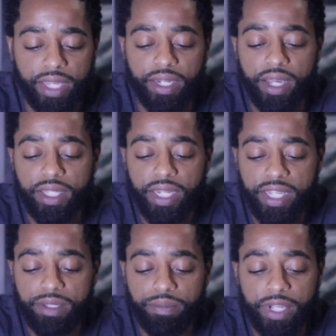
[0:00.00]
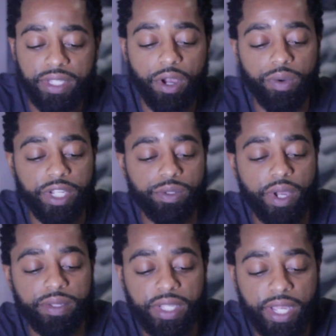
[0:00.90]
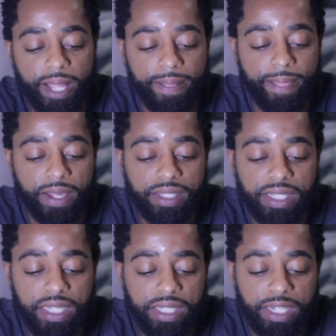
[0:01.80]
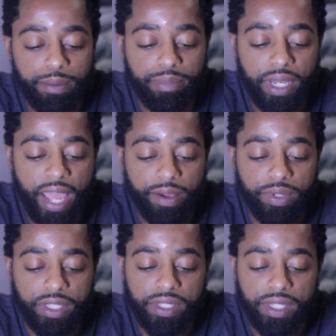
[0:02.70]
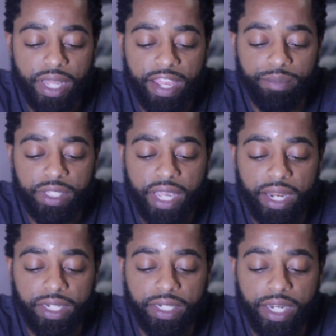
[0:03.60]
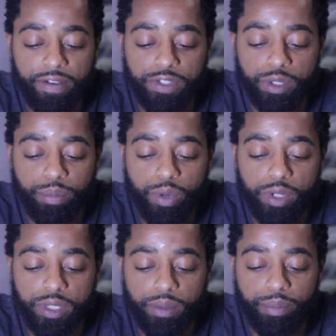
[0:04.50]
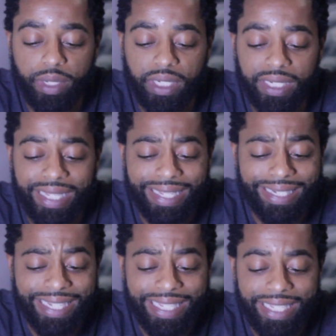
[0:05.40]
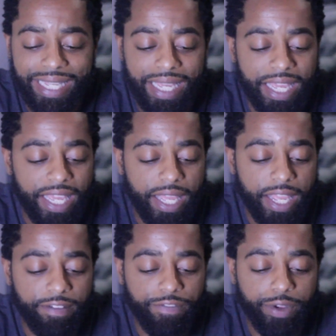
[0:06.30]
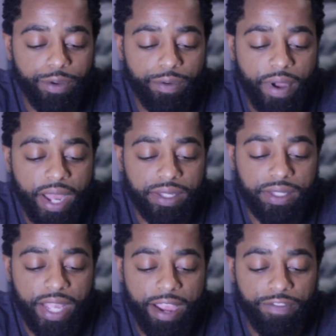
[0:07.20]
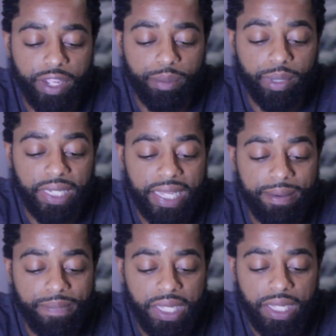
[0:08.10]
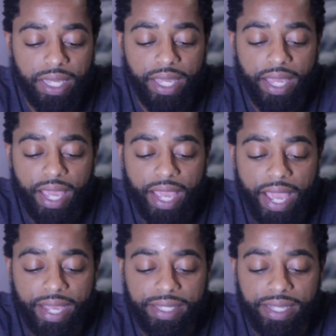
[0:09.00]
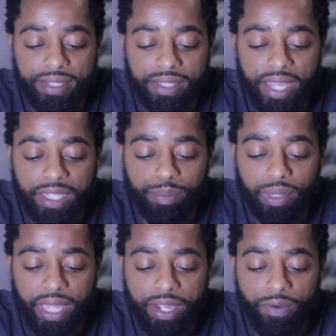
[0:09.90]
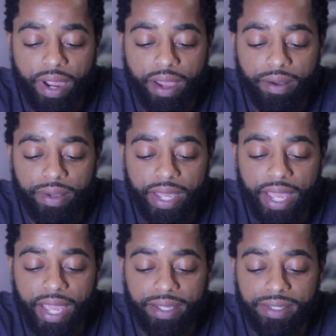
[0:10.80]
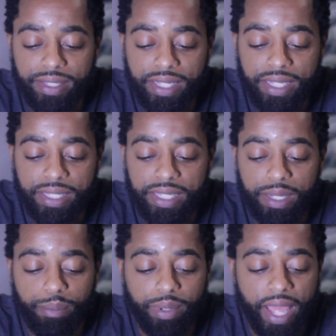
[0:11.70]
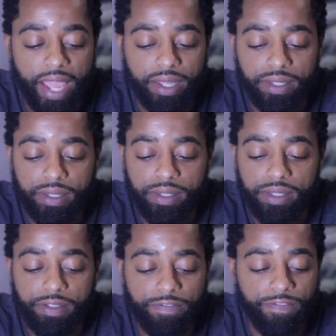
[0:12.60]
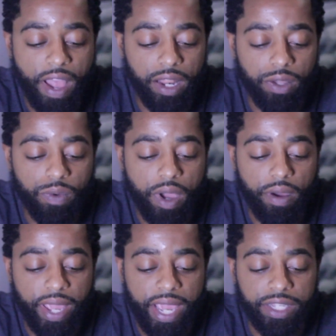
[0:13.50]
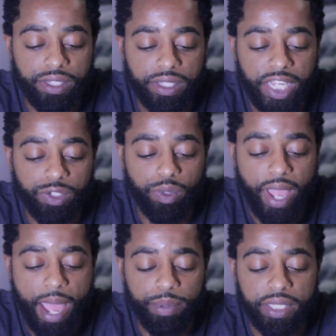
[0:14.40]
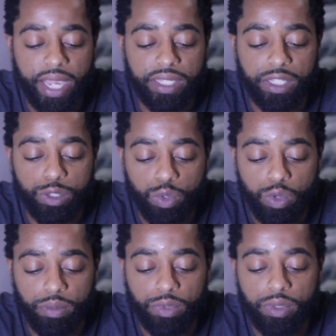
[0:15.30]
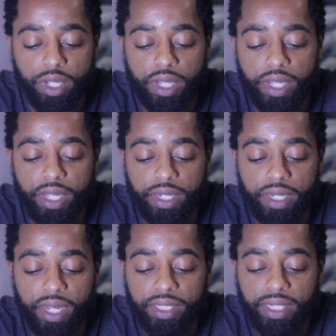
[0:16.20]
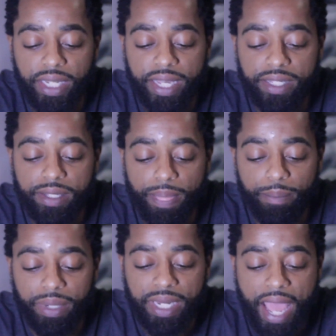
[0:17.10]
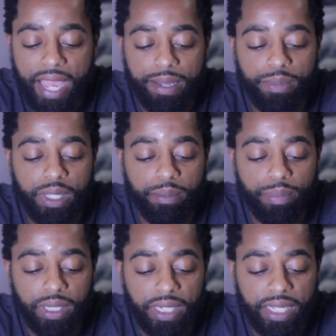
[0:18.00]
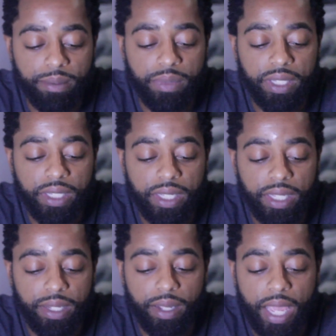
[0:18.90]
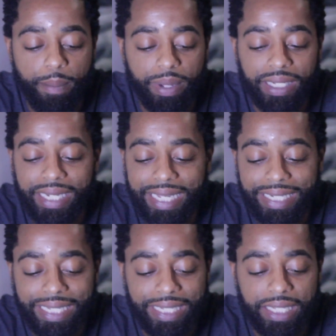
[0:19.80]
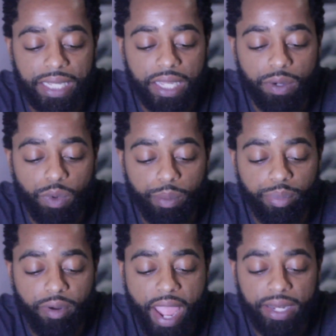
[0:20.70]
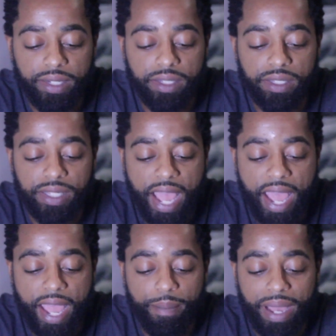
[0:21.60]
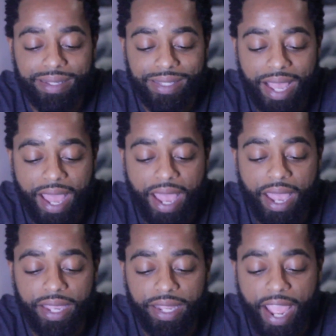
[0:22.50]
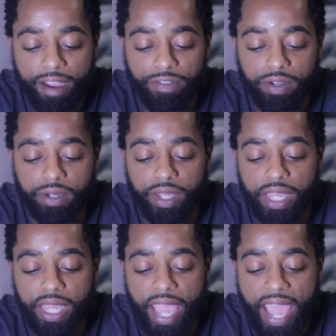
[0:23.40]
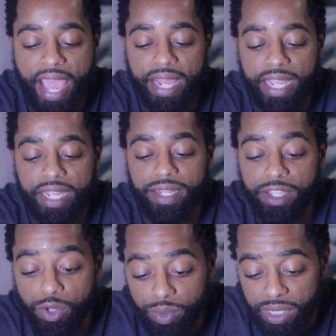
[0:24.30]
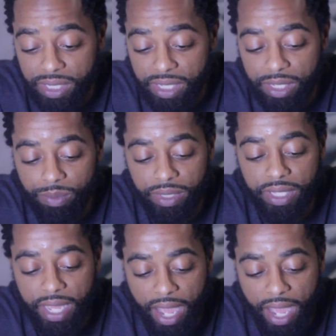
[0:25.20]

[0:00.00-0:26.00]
Nonetheless, that's what I was saying. A seasoning black with a slave mentality never supports polygamy, inferiorizes African polygamy as a sex playground, and seasoning blacks follow Caucasian sexual appetites as normal. Nonetheless, monogamy, polygamy, and polygyny were practiced side by side in Africa and in unity with